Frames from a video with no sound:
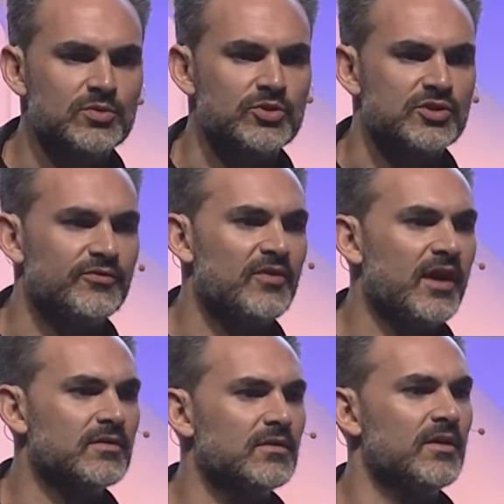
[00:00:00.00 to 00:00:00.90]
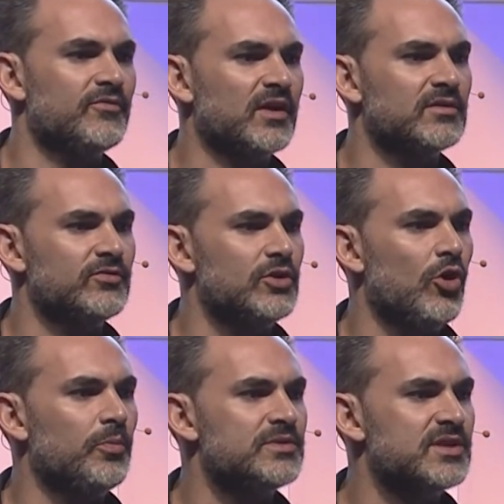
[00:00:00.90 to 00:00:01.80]
which effectively
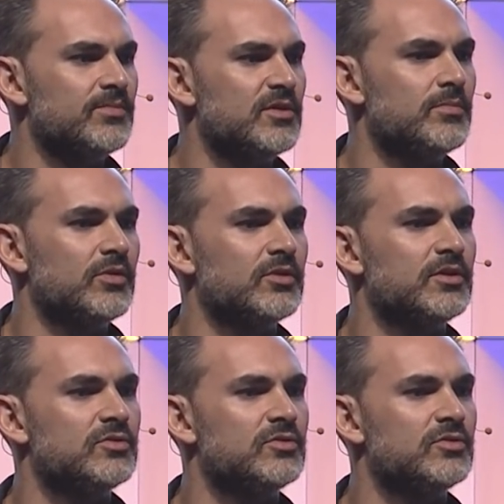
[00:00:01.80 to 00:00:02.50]
opens up the ability